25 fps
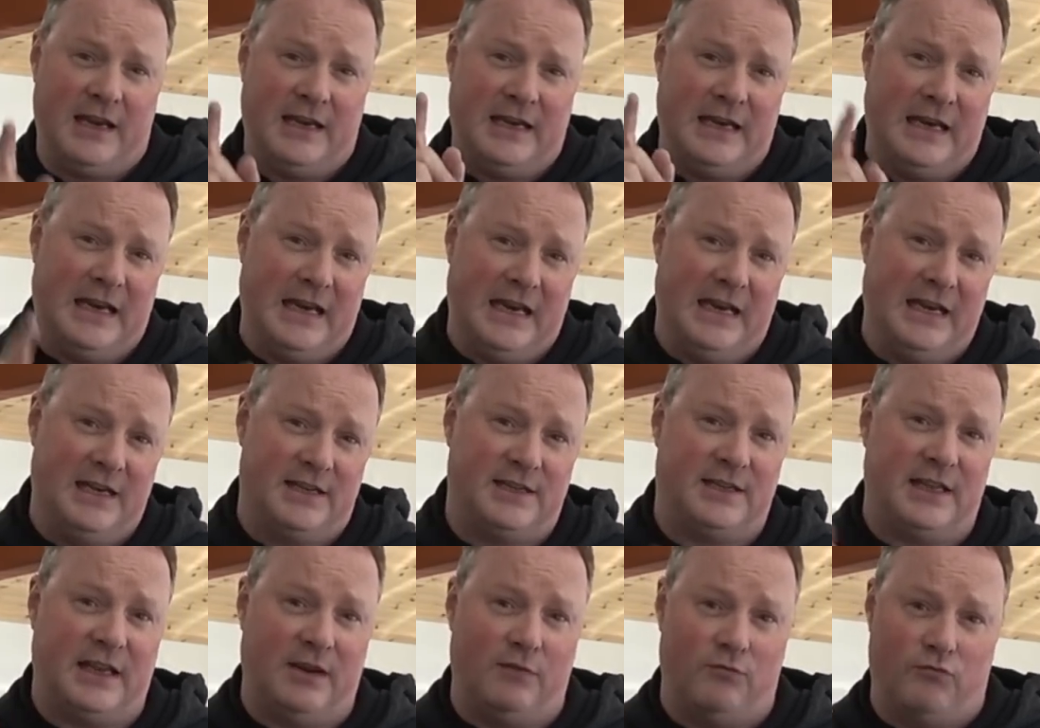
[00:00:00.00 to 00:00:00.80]

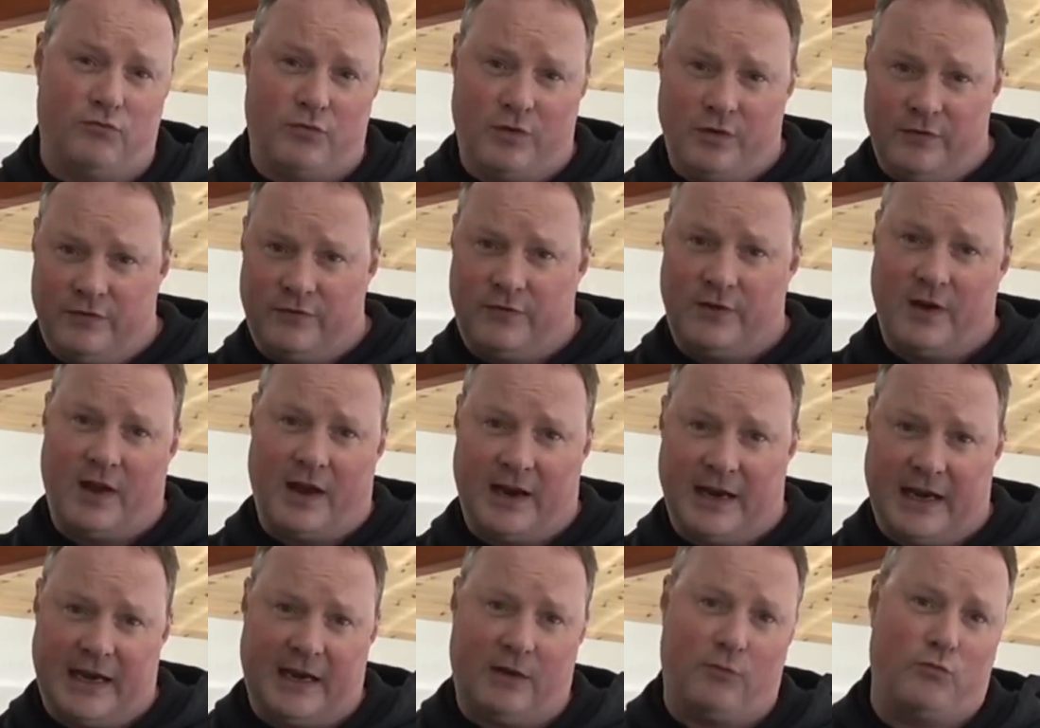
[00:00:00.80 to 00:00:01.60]
needs the roof
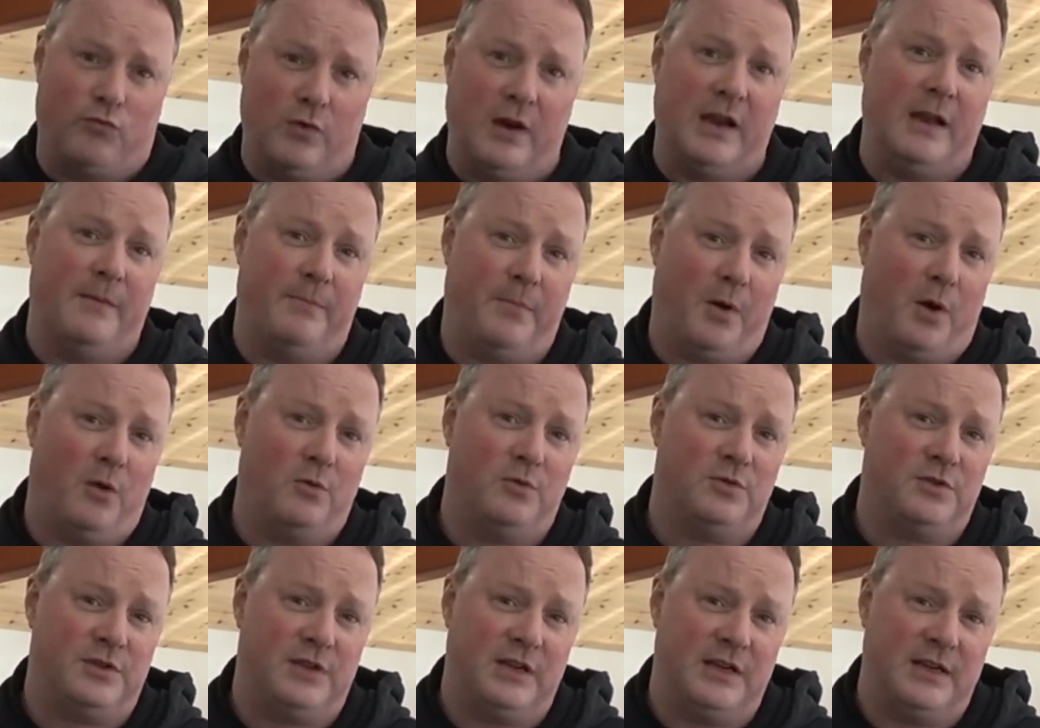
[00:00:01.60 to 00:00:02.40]
lining
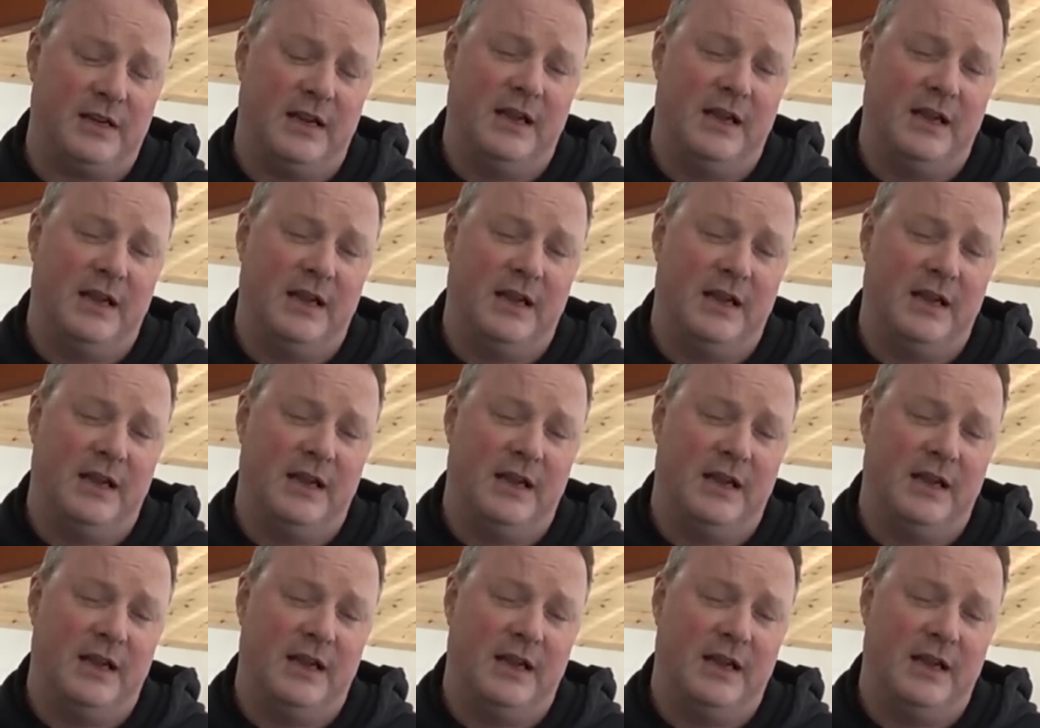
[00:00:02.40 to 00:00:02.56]
reupholstered,